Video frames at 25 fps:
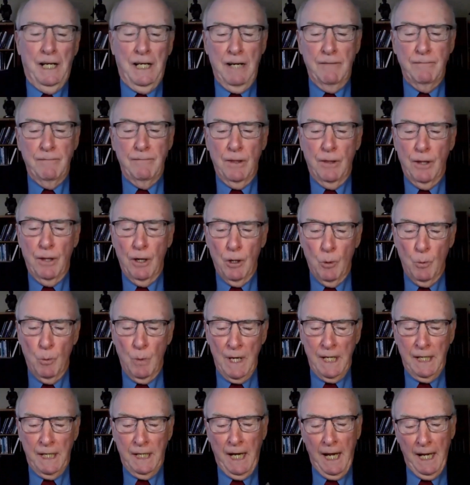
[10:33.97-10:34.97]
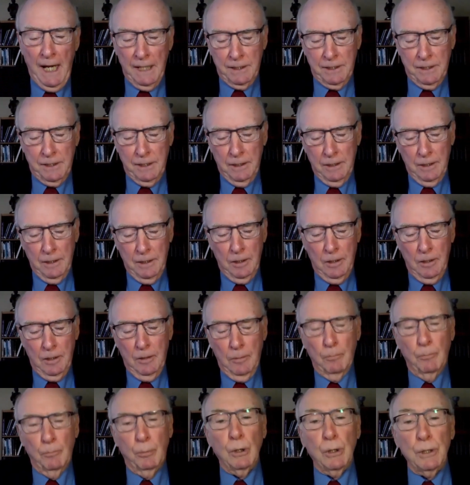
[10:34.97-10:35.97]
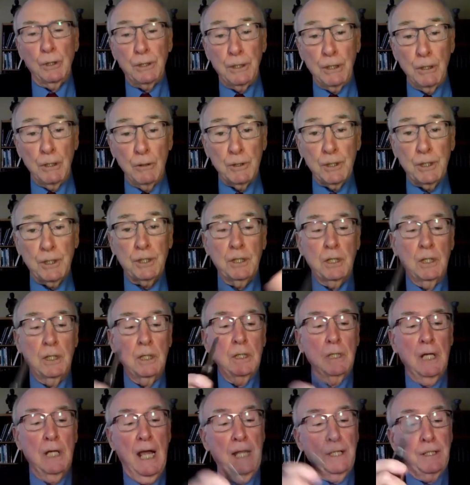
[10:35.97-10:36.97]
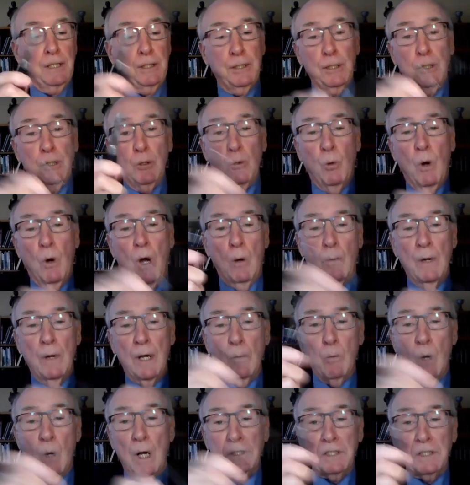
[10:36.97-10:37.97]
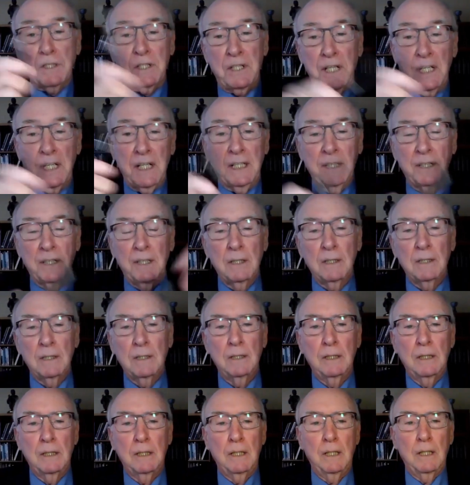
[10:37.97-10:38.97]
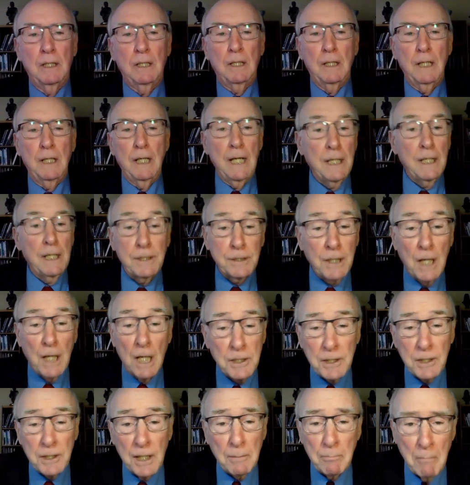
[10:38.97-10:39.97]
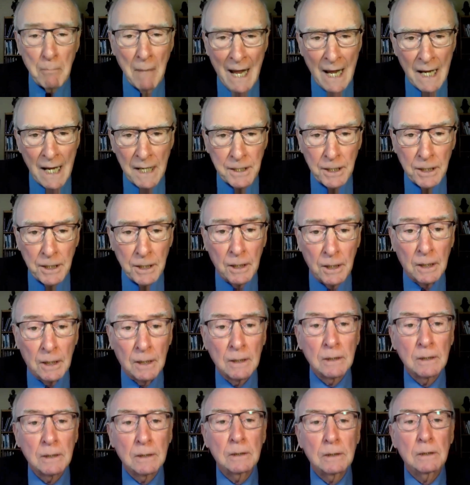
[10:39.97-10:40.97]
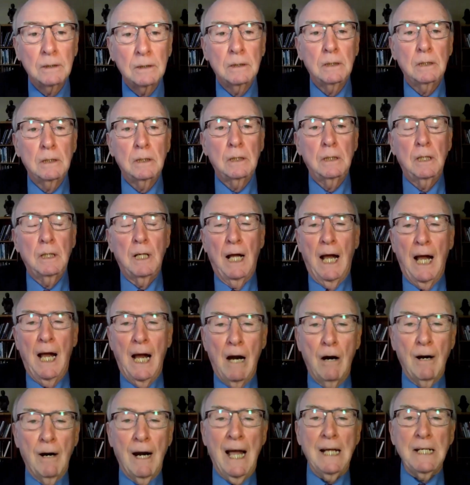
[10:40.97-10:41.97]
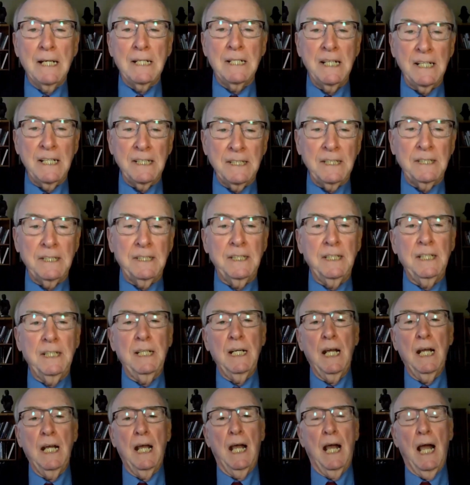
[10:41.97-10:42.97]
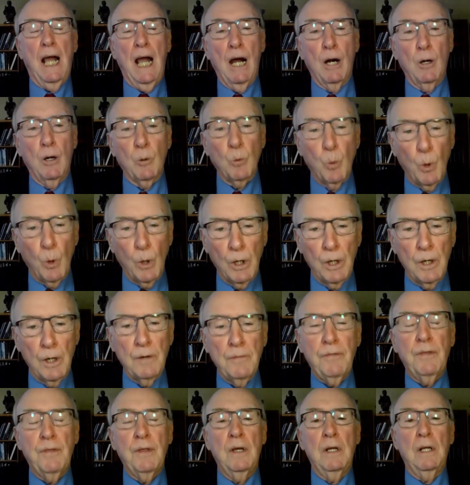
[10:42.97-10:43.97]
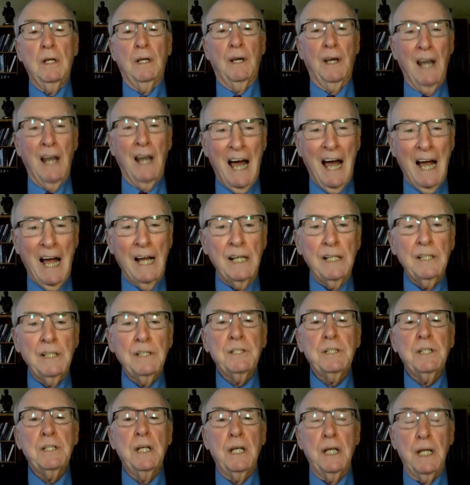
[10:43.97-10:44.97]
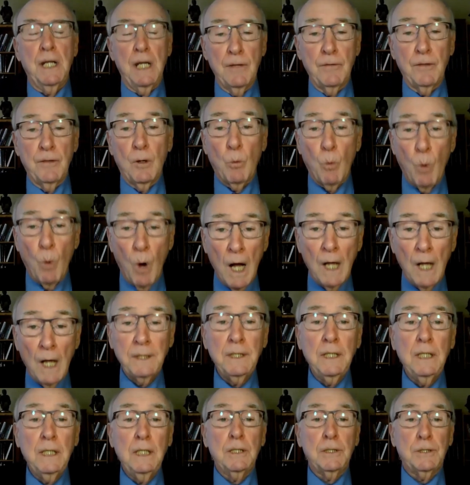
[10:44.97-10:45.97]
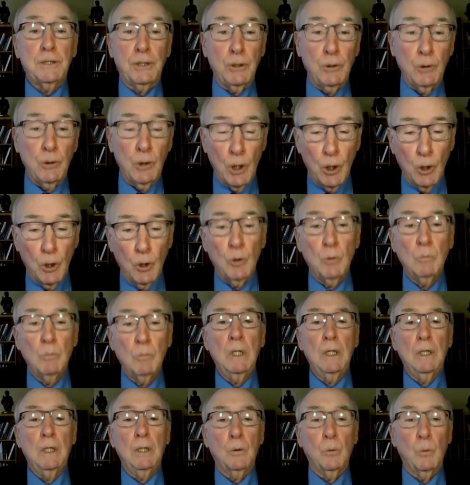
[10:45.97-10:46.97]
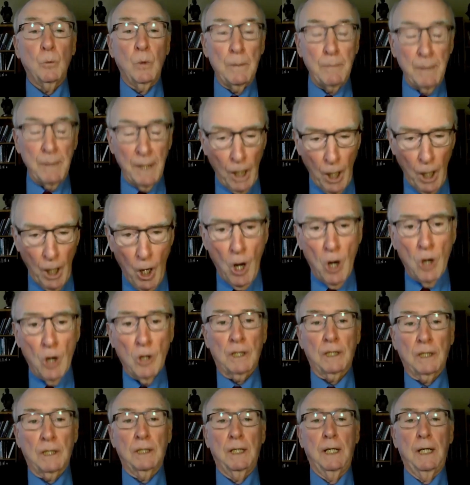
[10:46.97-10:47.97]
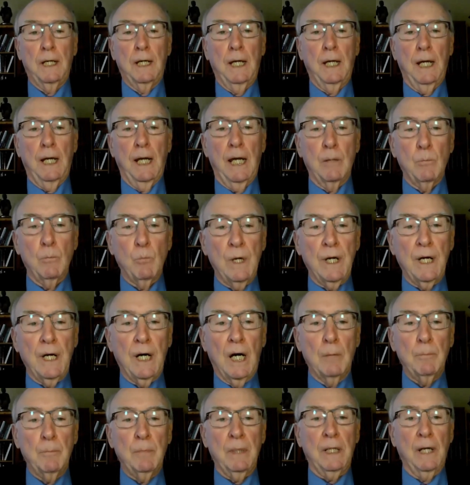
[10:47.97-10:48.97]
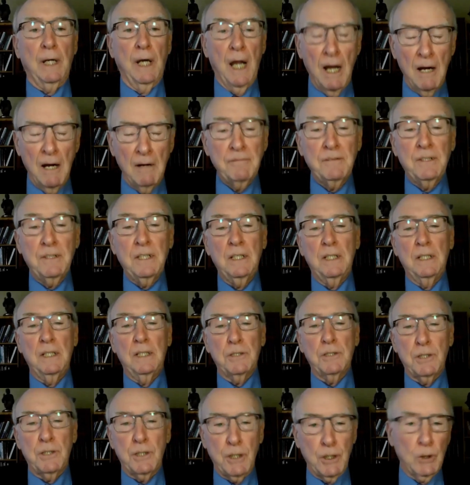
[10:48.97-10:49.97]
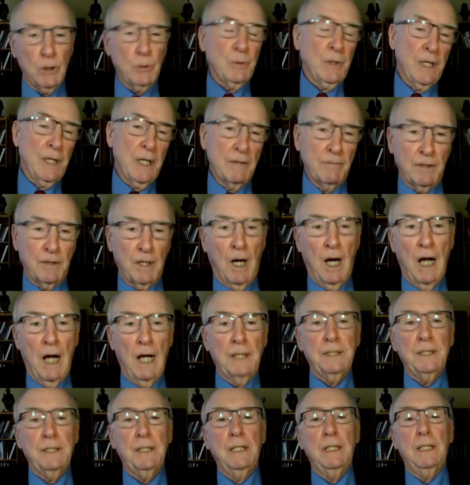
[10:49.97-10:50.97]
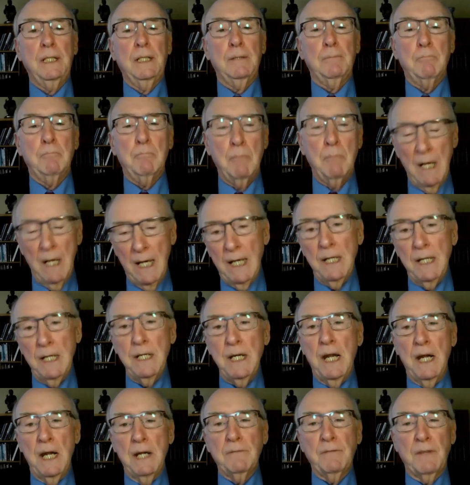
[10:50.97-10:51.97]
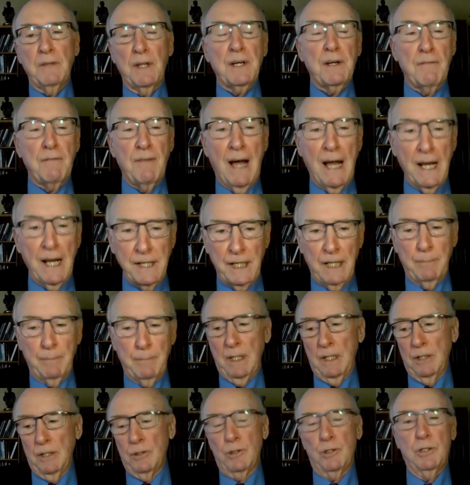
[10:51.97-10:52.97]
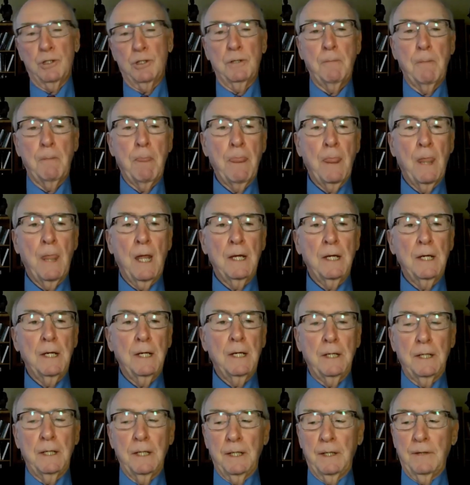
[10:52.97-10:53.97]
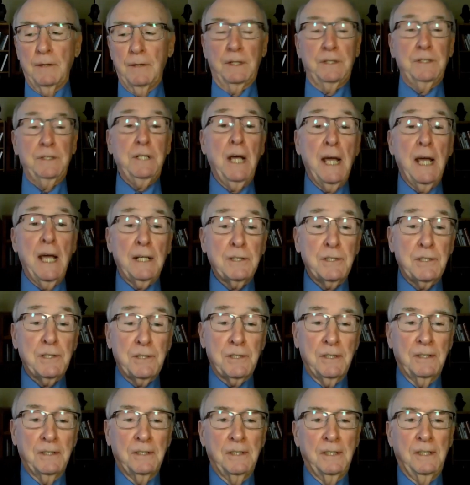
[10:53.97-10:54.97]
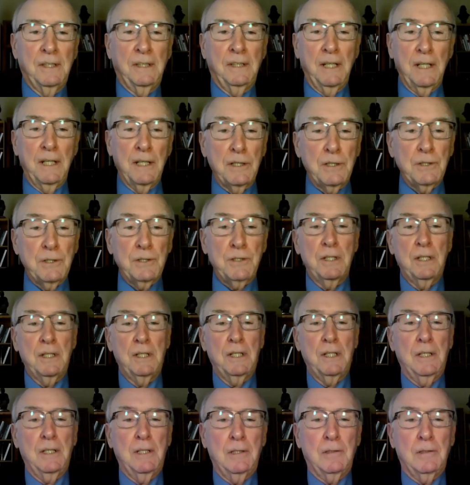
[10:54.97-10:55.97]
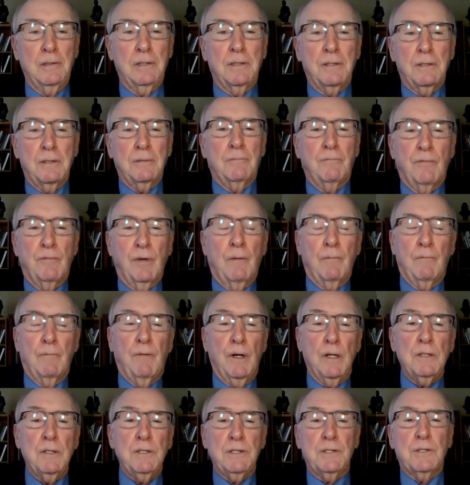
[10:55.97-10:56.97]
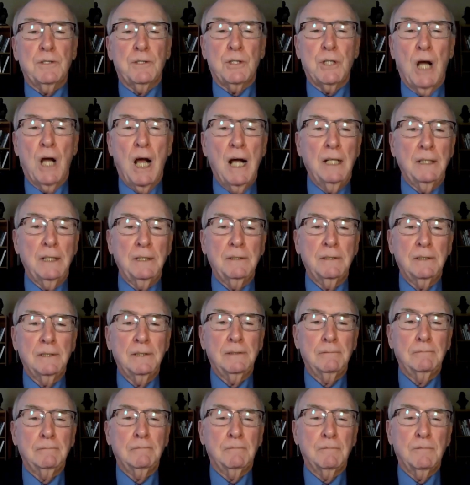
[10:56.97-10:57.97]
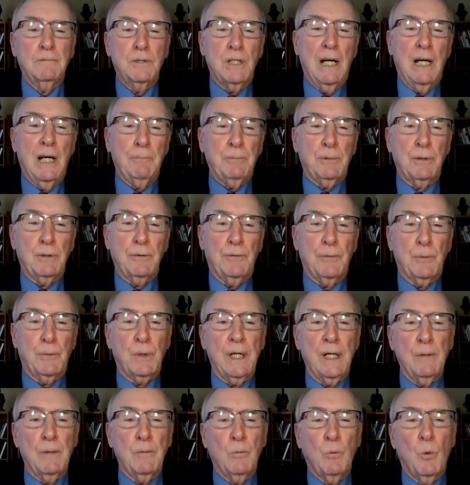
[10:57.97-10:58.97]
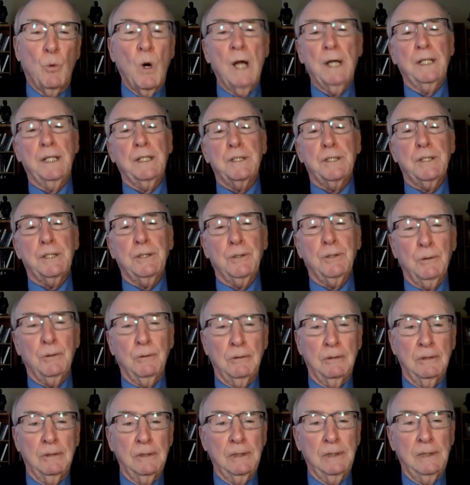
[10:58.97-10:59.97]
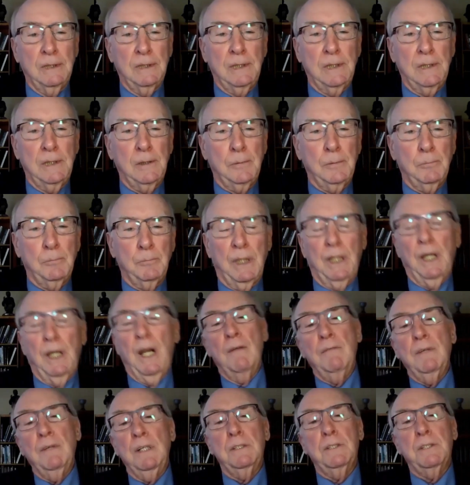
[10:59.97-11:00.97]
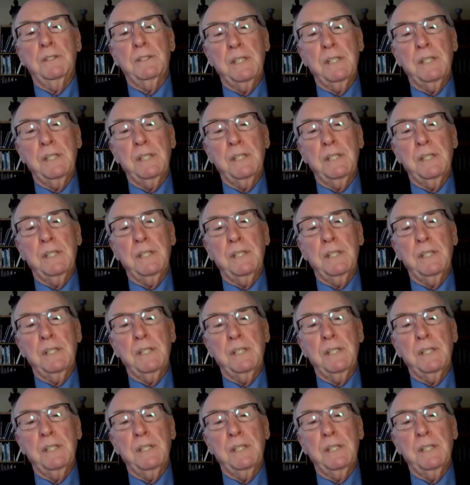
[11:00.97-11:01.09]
even though we can't produce and do what we once did, it doesn't matter. Our identity, our worth lies in the one to whom we belong. And we are beloved children of God, made in the divine image. The text is from 1 John chapter 3, 1 and 2. Beloved,